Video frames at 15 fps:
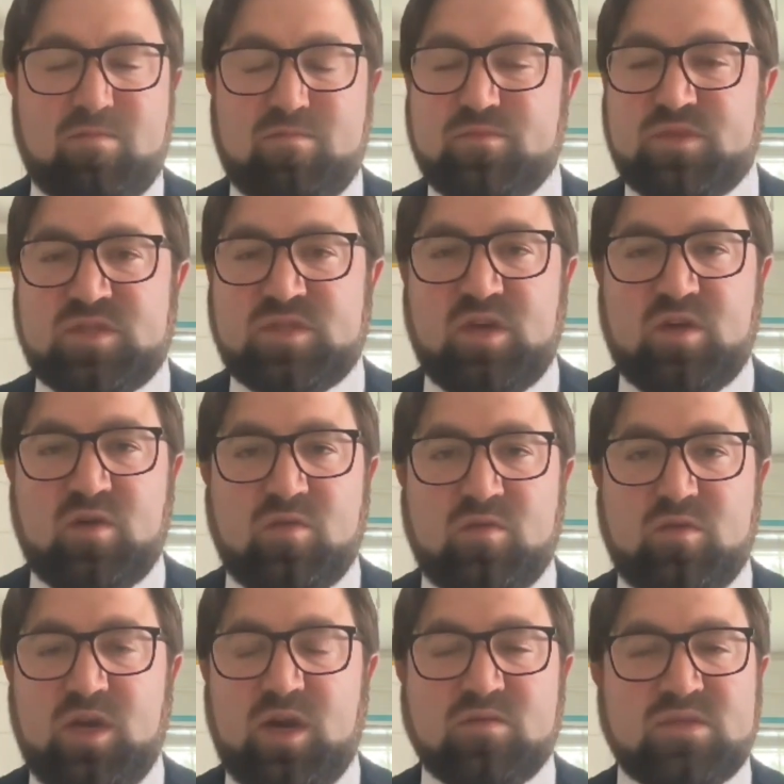So,
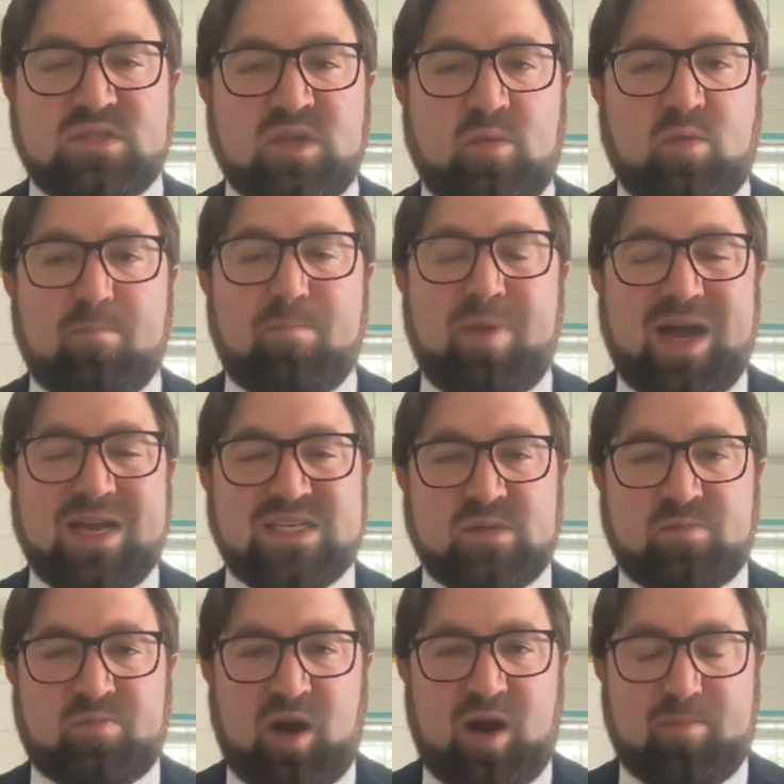someone buys a
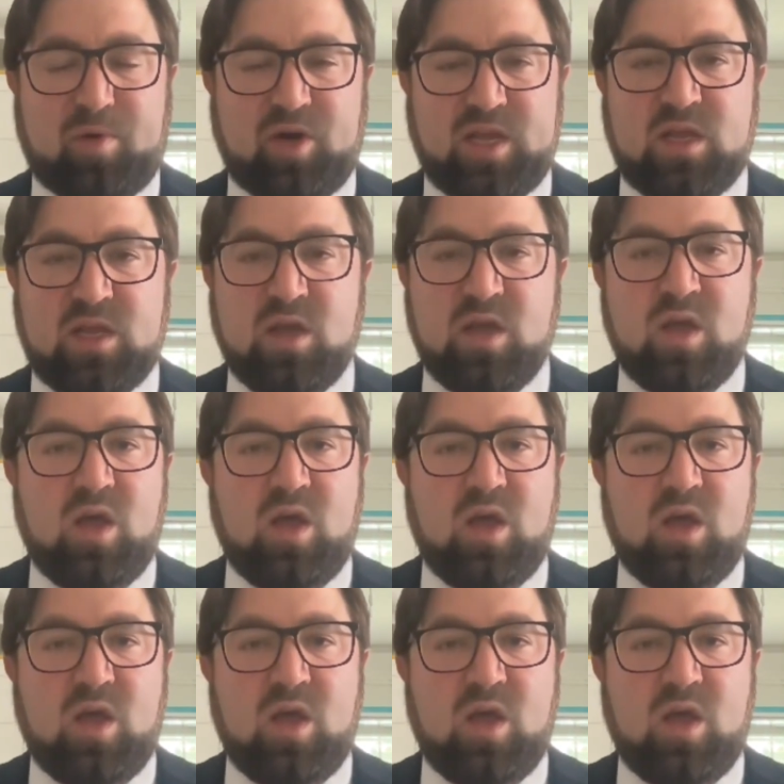property